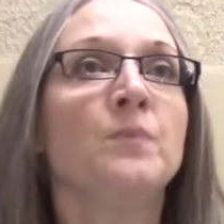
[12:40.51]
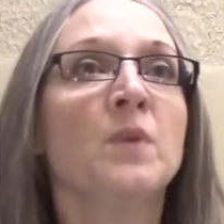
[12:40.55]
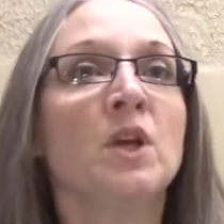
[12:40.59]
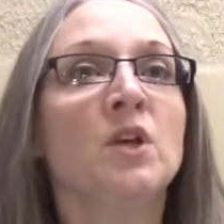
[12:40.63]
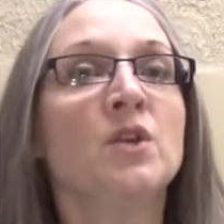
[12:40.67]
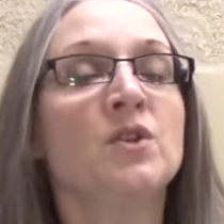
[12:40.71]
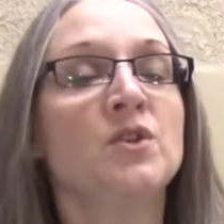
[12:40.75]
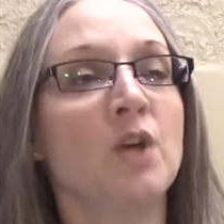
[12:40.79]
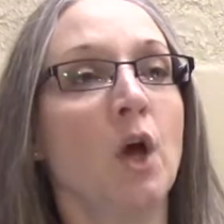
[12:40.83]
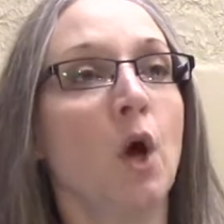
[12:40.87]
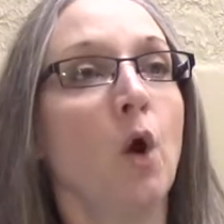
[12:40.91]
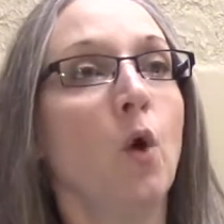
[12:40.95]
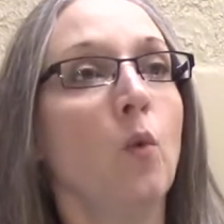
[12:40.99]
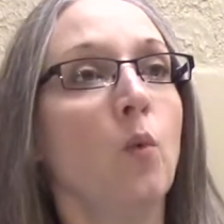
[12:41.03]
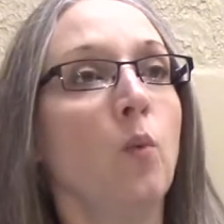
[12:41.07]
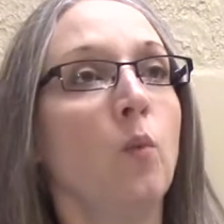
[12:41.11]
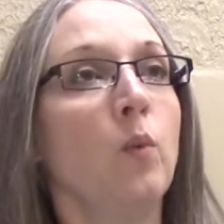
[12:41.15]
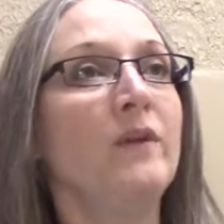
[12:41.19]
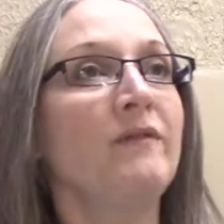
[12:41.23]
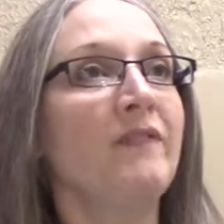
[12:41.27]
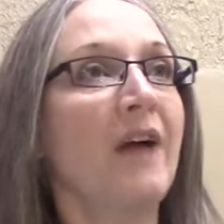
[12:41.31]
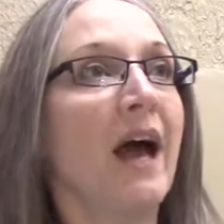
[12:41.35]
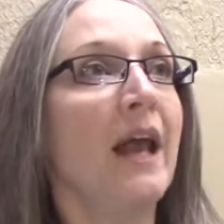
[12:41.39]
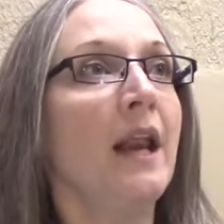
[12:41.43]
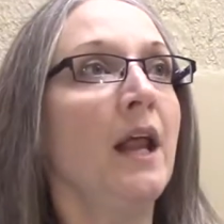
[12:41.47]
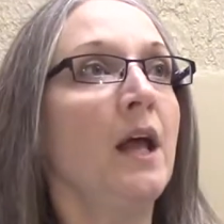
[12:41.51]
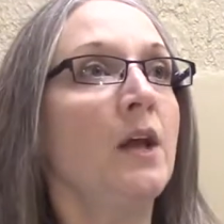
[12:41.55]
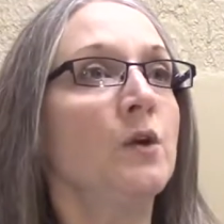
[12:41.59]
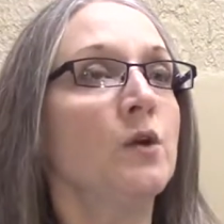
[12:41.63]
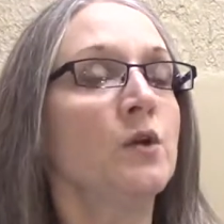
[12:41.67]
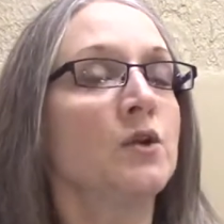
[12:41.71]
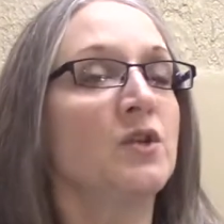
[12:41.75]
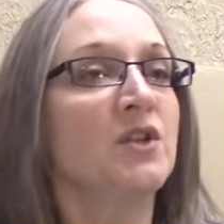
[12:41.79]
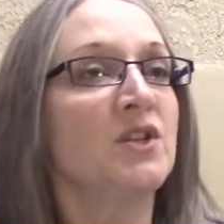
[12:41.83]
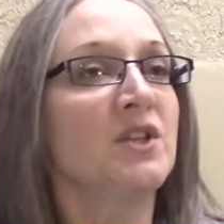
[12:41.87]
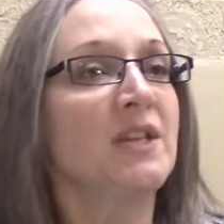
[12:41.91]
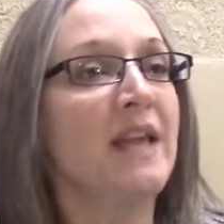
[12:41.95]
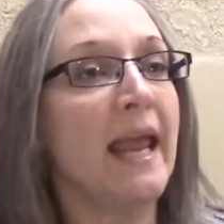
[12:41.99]
So we've got to
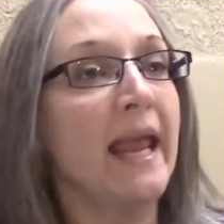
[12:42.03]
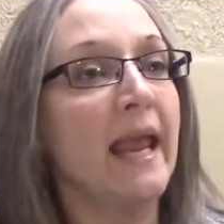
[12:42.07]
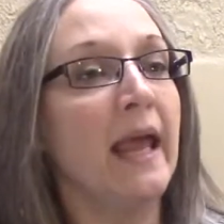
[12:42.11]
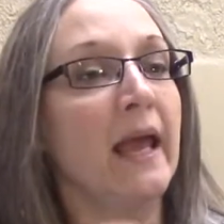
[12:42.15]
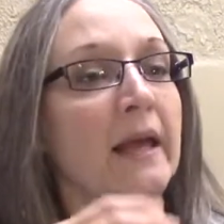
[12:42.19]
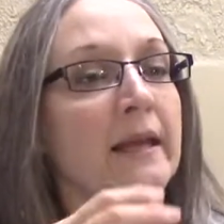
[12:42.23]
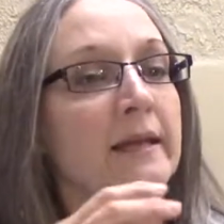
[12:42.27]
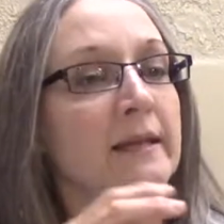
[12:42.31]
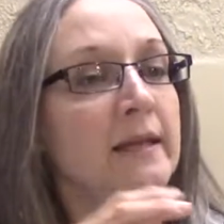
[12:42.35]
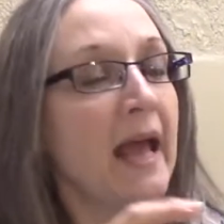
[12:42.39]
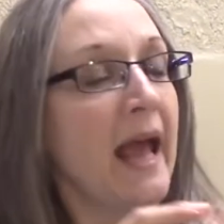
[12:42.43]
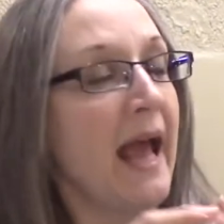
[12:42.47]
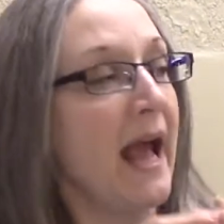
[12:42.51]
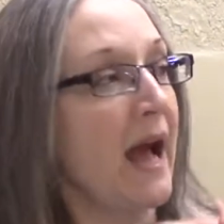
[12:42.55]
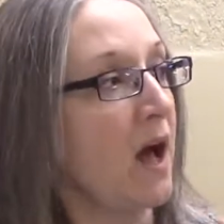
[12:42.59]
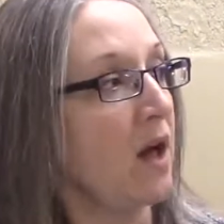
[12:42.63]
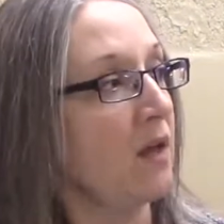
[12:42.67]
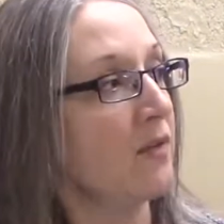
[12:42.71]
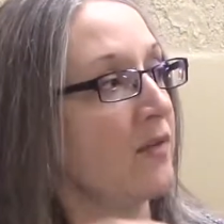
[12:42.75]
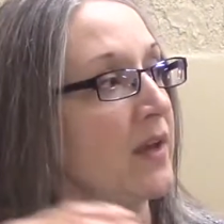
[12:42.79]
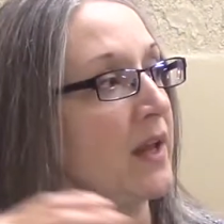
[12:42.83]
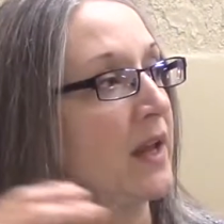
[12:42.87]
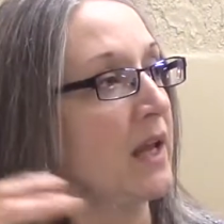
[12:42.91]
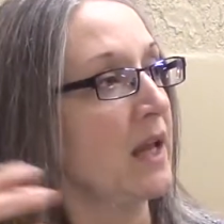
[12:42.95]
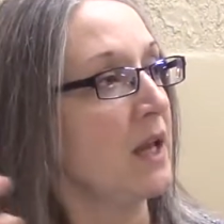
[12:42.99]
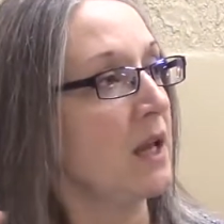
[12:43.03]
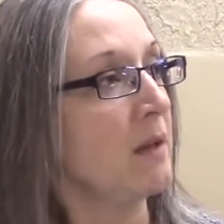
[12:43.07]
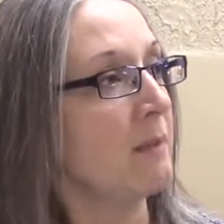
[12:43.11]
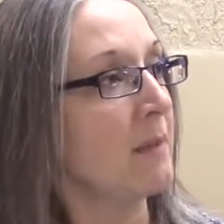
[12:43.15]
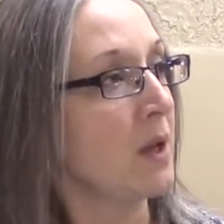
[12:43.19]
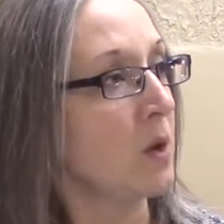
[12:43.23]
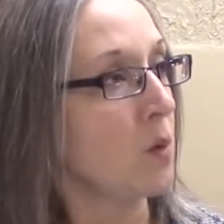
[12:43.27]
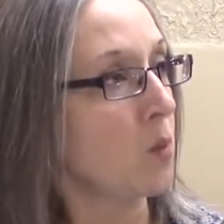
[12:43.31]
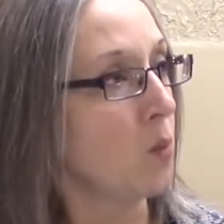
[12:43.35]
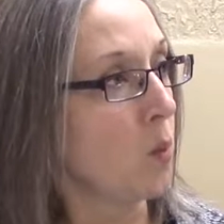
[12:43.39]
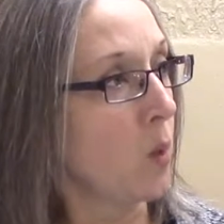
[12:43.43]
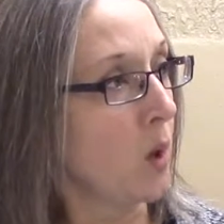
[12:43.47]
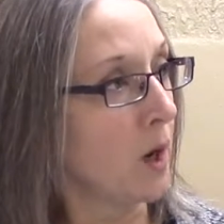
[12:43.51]
understand how the enemy
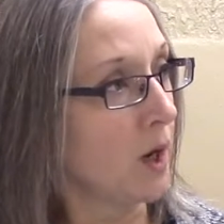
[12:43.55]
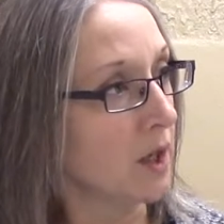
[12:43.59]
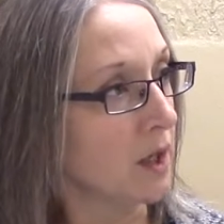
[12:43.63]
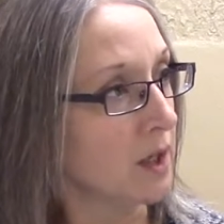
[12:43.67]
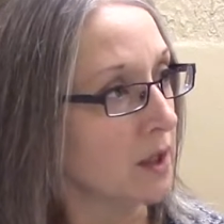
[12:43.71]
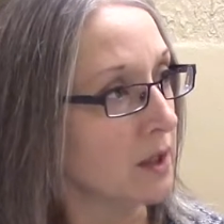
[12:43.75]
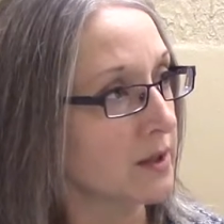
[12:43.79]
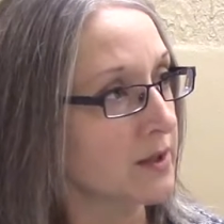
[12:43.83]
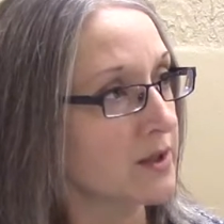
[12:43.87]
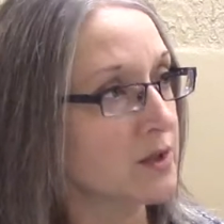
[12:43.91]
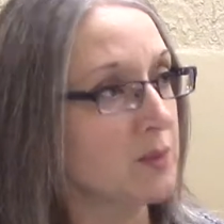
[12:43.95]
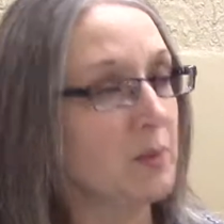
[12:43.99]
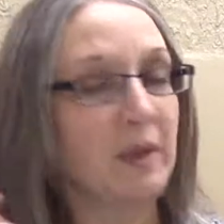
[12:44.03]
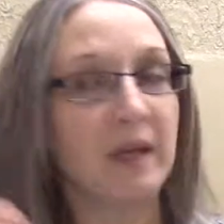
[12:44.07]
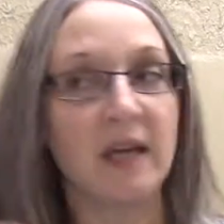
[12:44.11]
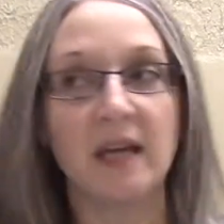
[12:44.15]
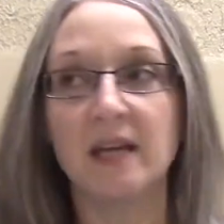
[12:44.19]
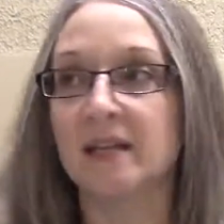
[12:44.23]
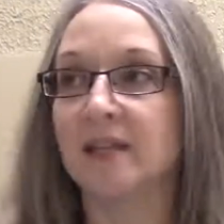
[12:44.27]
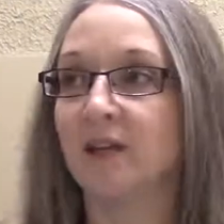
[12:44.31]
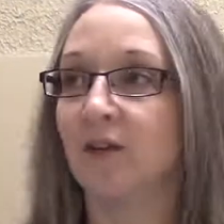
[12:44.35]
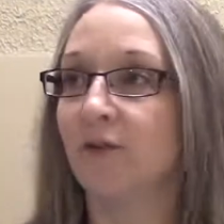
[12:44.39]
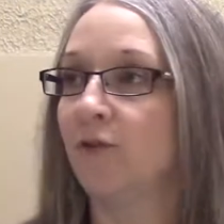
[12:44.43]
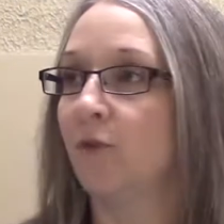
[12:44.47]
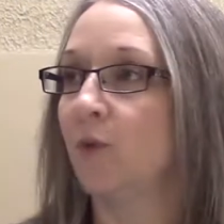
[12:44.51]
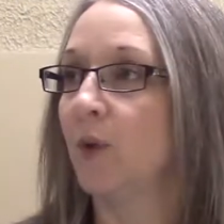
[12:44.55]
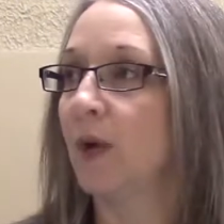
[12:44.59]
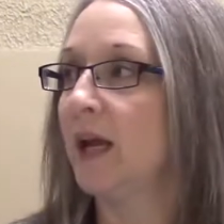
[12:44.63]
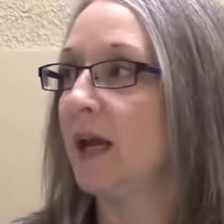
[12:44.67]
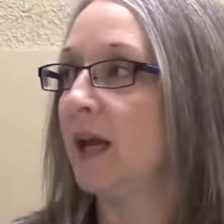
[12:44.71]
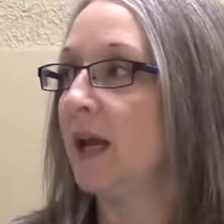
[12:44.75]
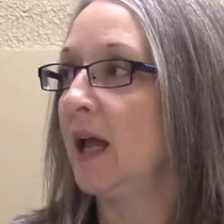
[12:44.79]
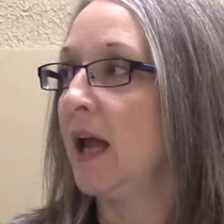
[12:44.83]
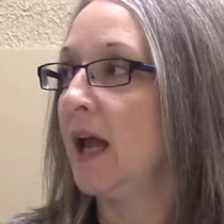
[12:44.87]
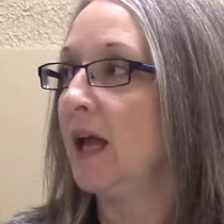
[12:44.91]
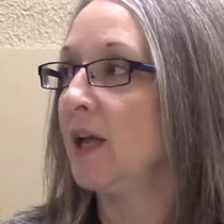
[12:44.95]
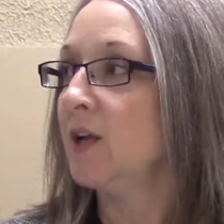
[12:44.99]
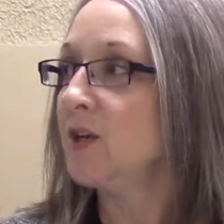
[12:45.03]
works, because if
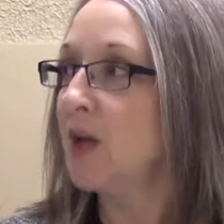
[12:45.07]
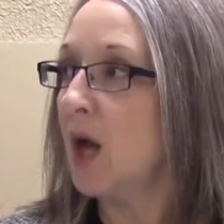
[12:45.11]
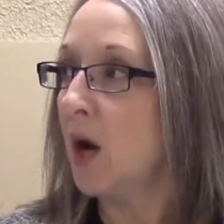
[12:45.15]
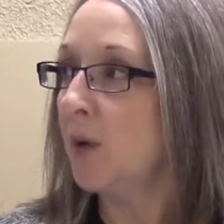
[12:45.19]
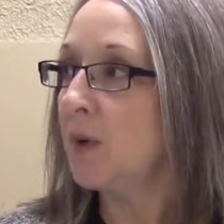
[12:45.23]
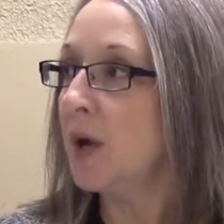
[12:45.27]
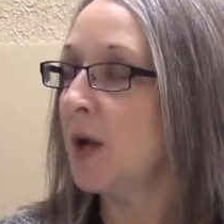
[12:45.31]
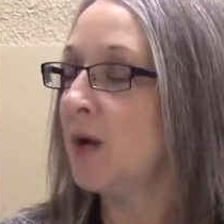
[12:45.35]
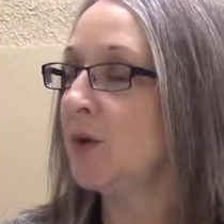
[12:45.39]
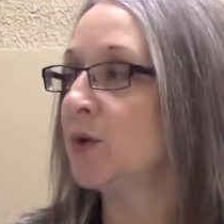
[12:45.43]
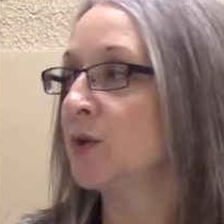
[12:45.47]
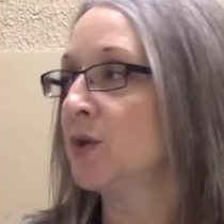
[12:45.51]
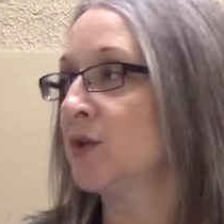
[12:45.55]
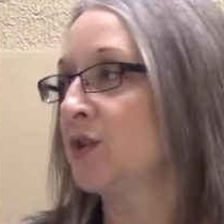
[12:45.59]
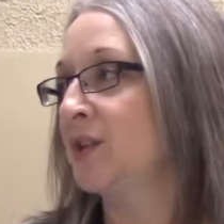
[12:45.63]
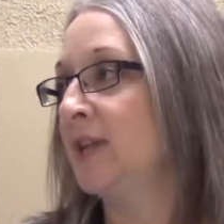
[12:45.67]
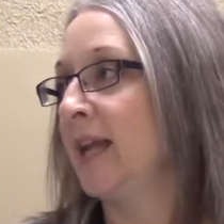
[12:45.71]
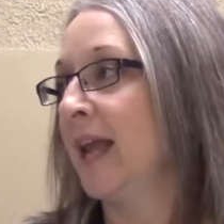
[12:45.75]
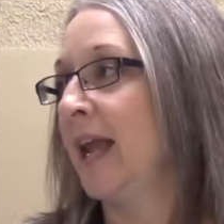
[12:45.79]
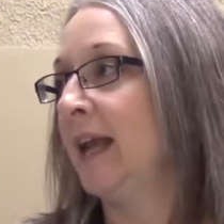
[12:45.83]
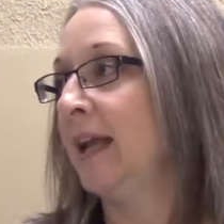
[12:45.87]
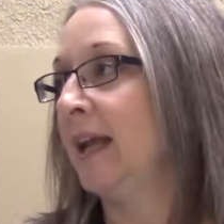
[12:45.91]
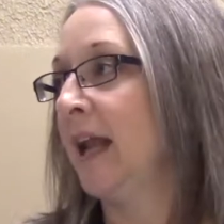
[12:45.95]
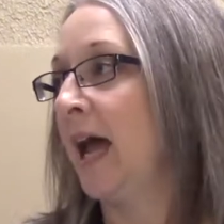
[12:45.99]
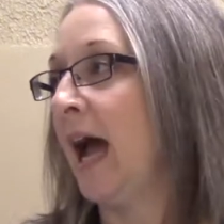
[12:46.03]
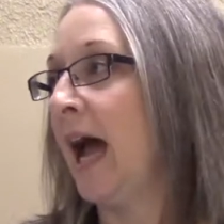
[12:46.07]
we don't understand,